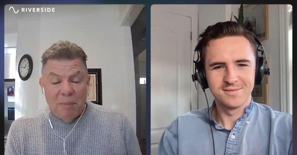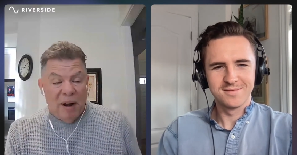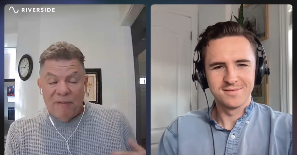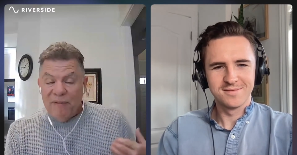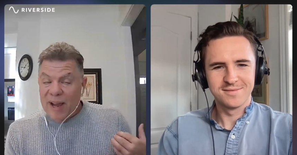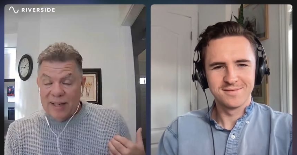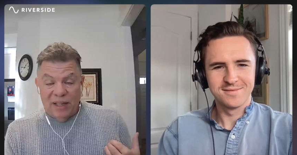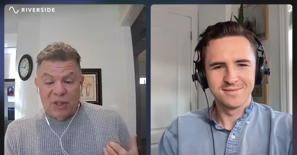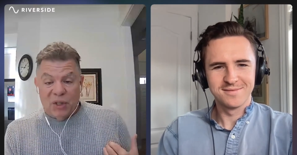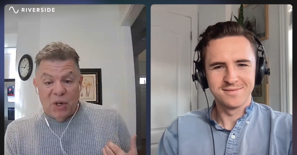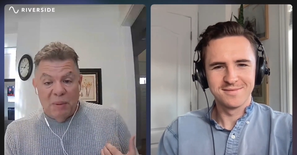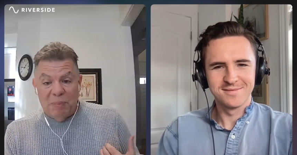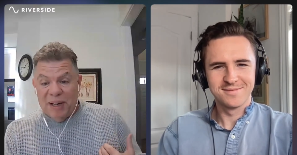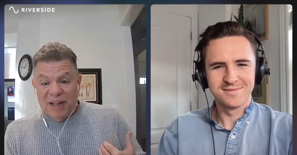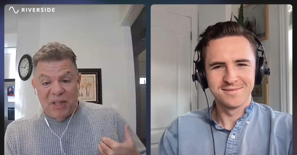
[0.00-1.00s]
Speaker 1: a matter of fact, it's
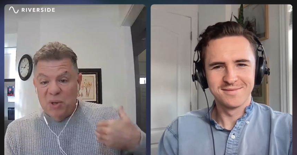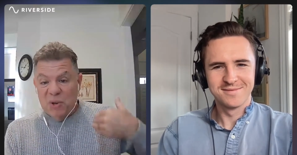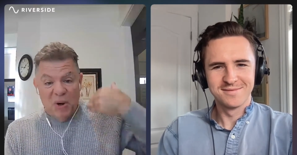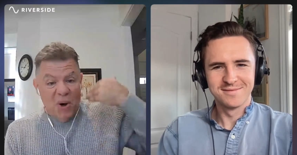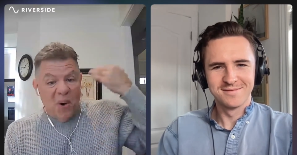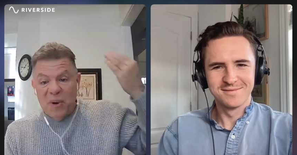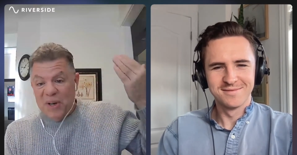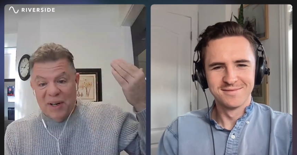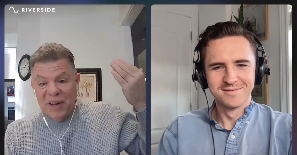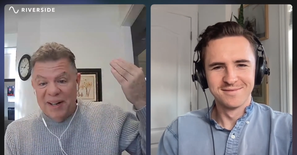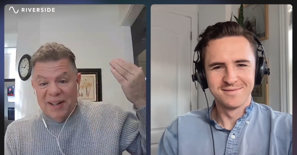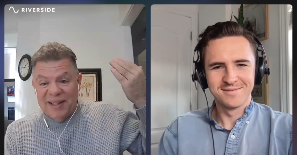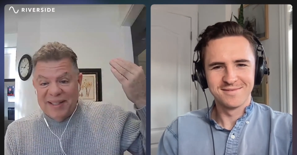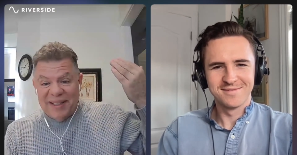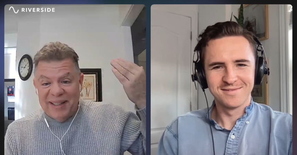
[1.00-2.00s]
good because you know you're going
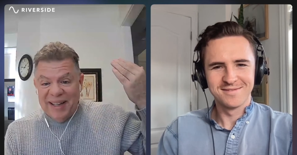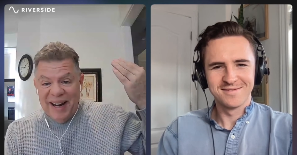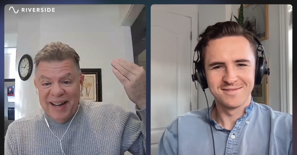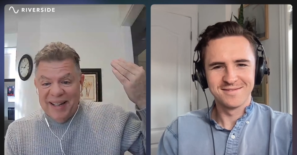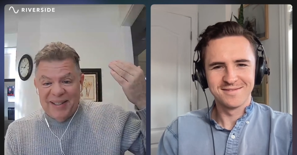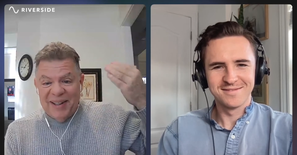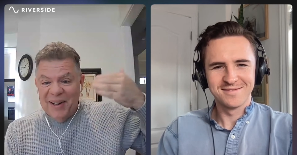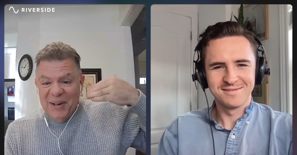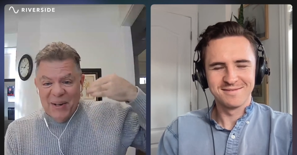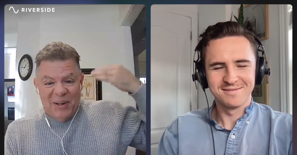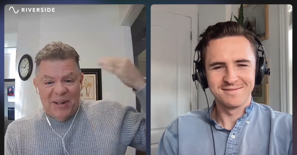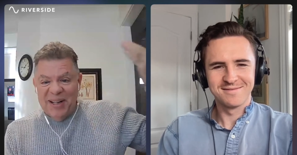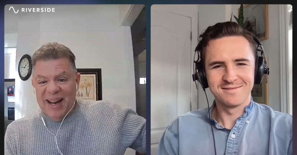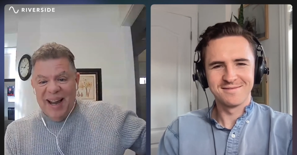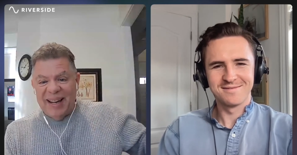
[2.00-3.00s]
to disengage or
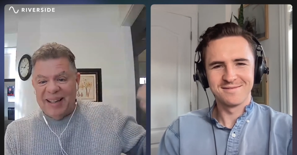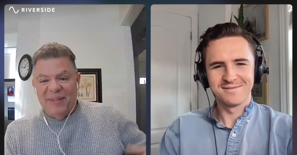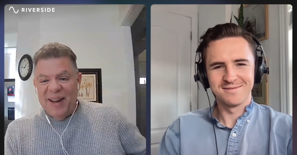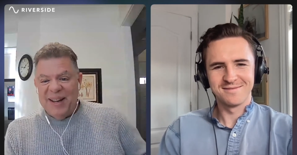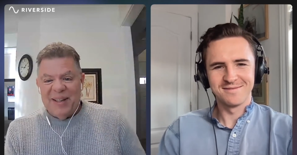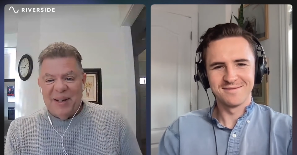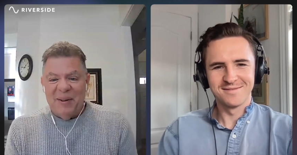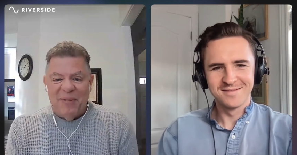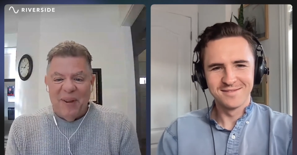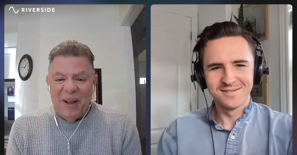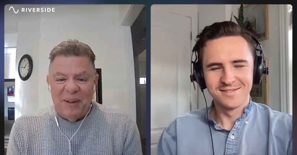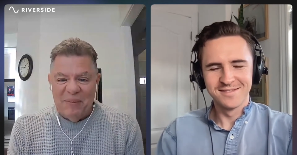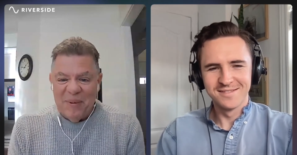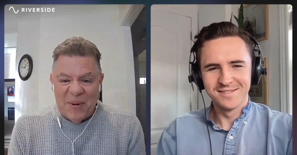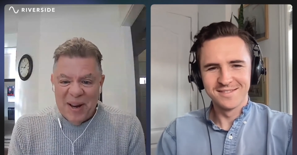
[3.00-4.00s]
deactivate the
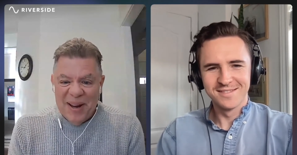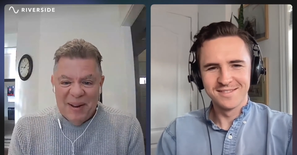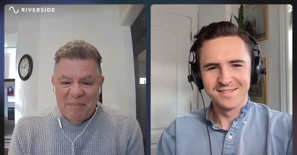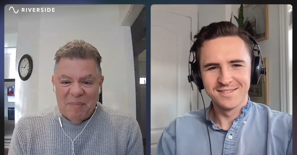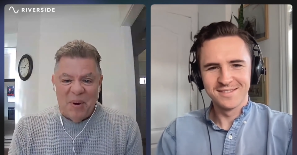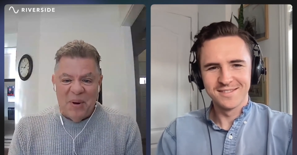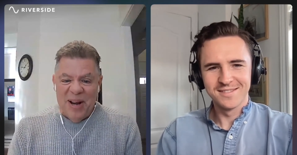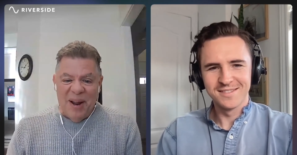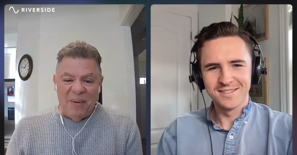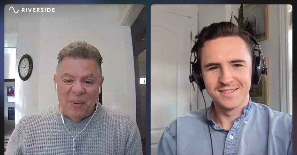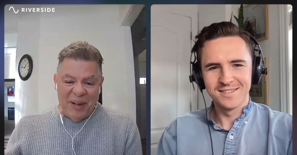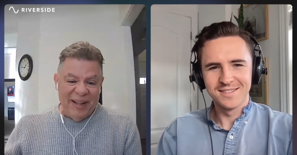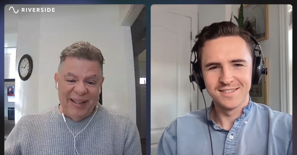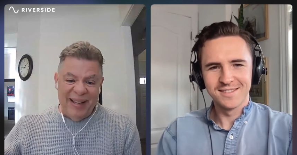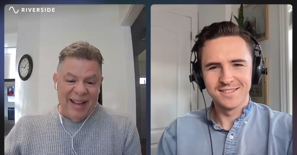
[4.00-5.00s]
default mode, mode
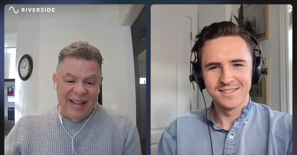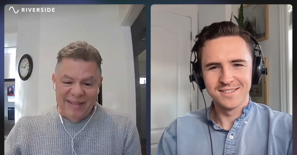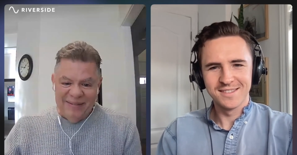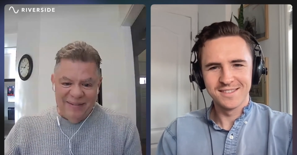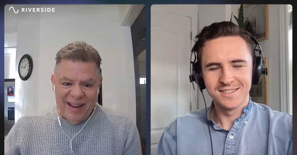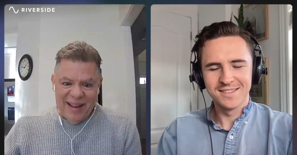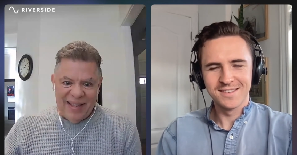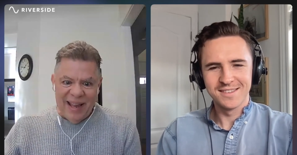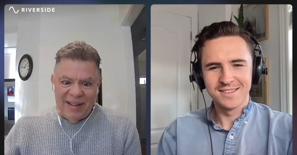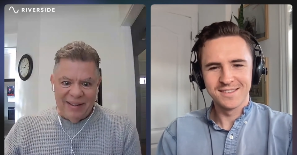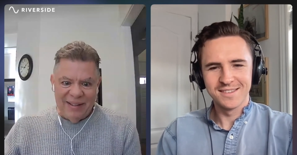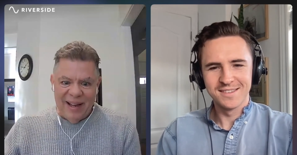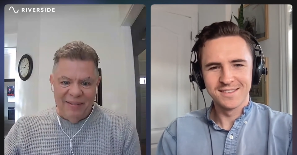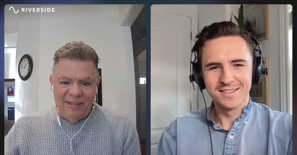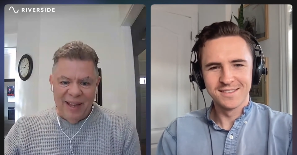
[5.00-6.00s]
network at that, at
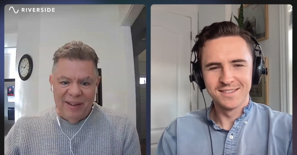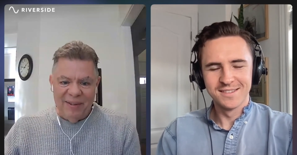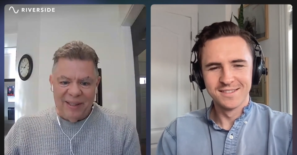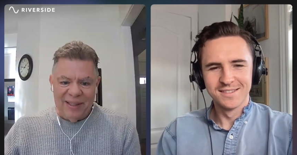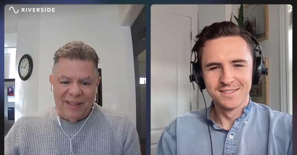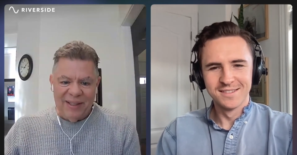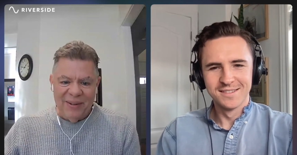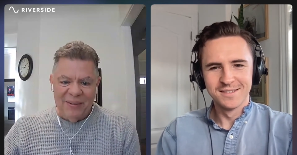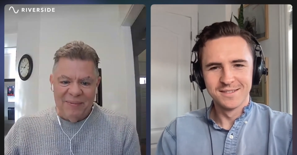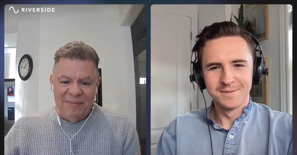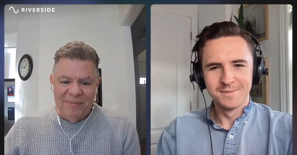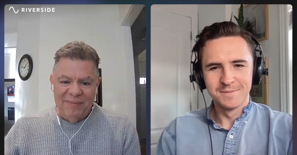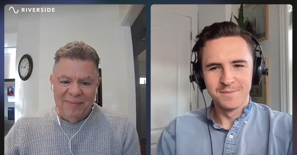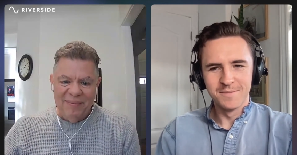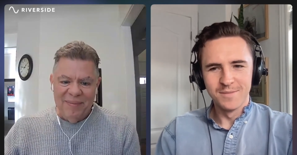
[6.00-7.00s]
that kind
Speaker 2: of level. So
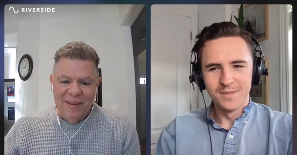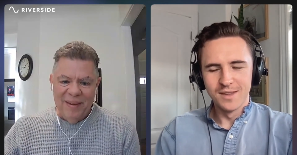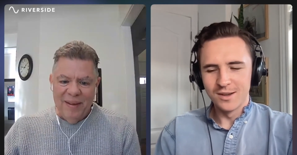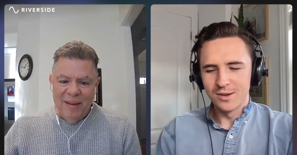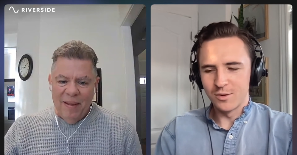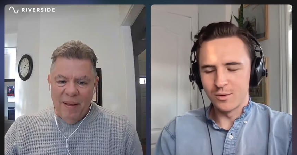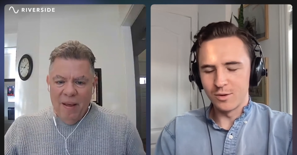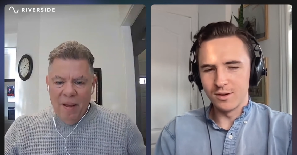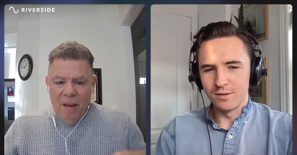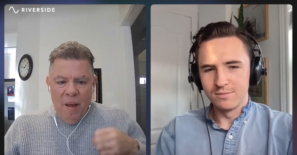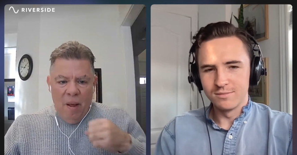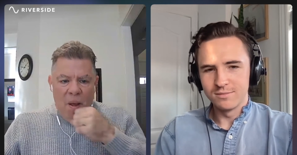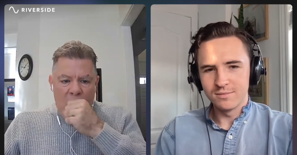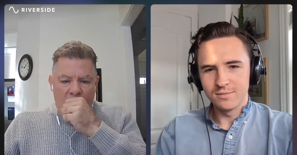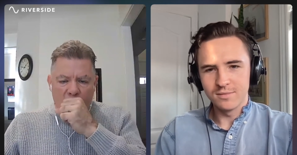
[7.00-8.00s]
cool.
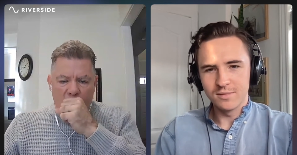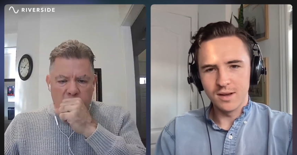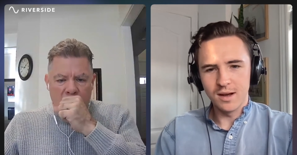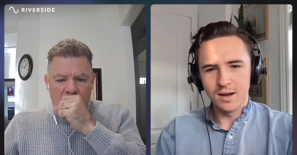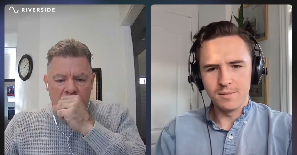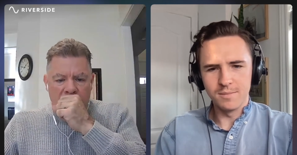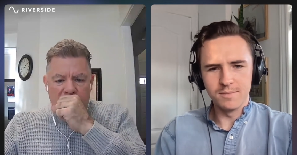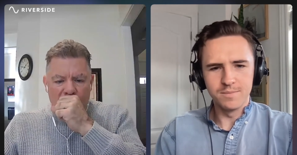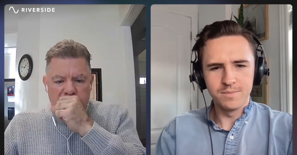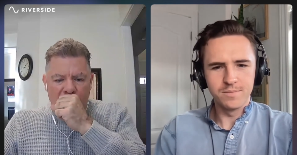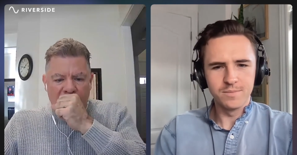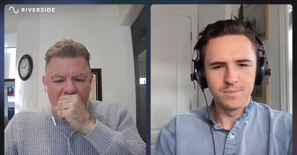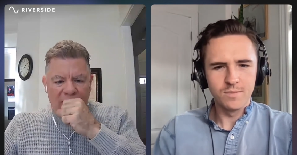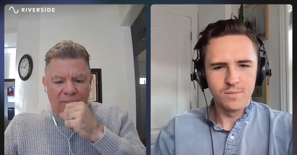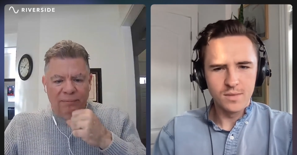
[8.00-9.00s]
Um,
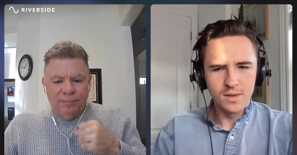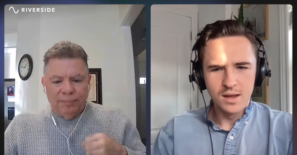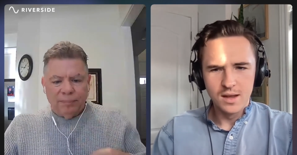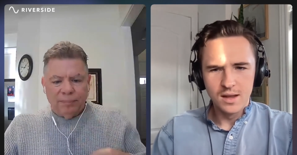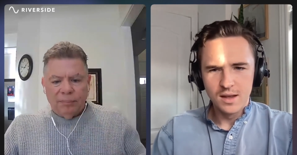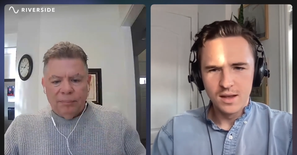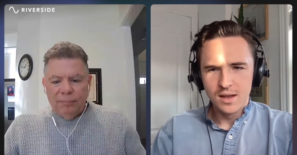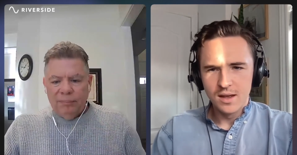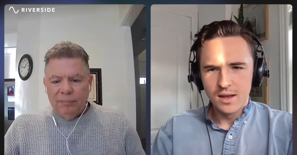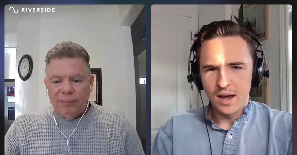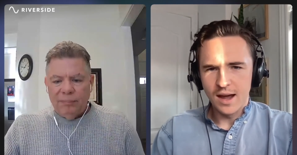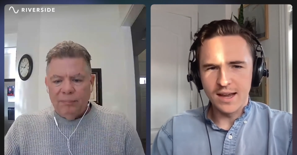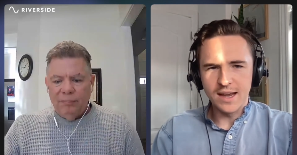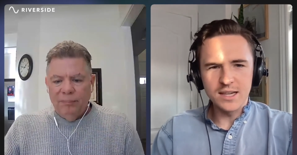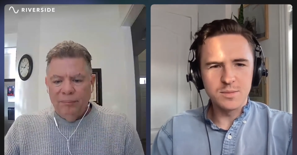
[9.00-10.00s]

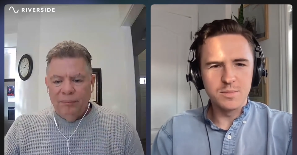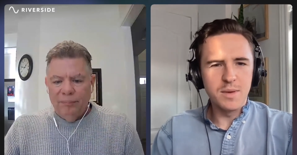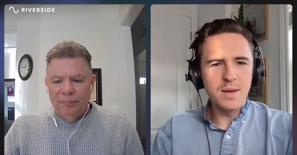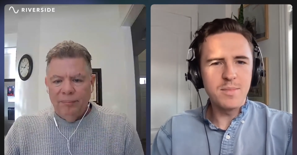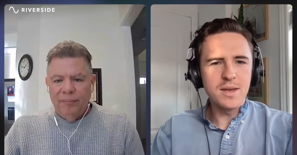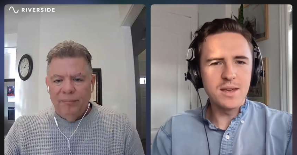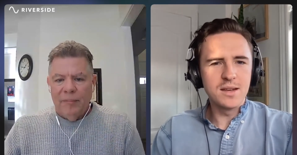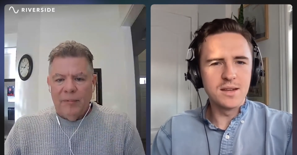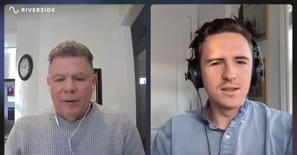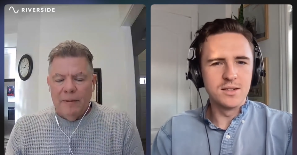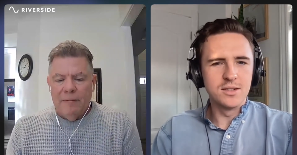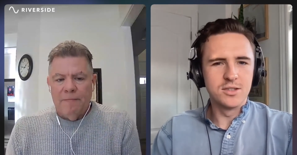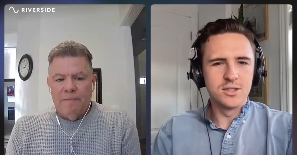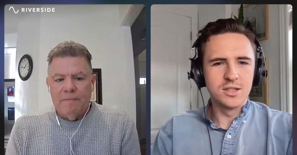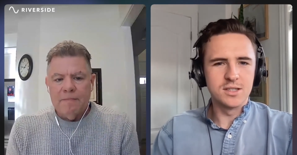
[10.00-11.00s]
I guess maybe
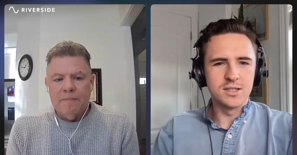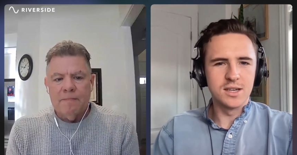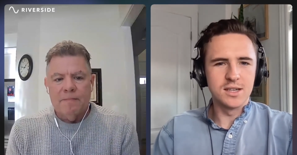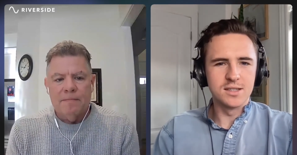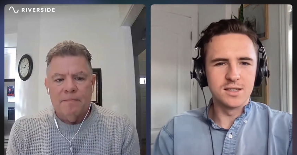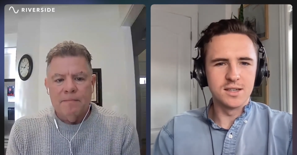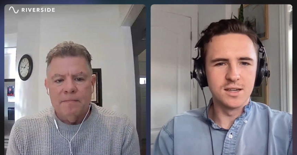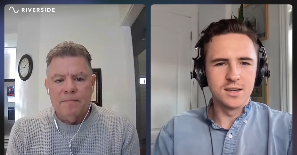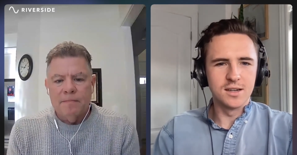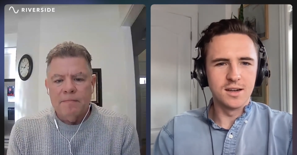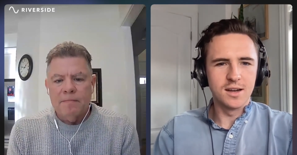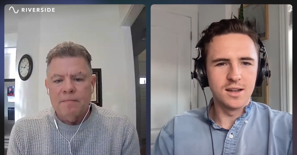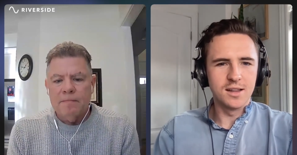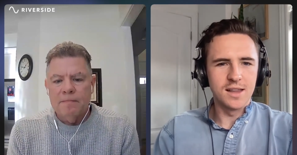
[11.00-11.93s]
just as a, a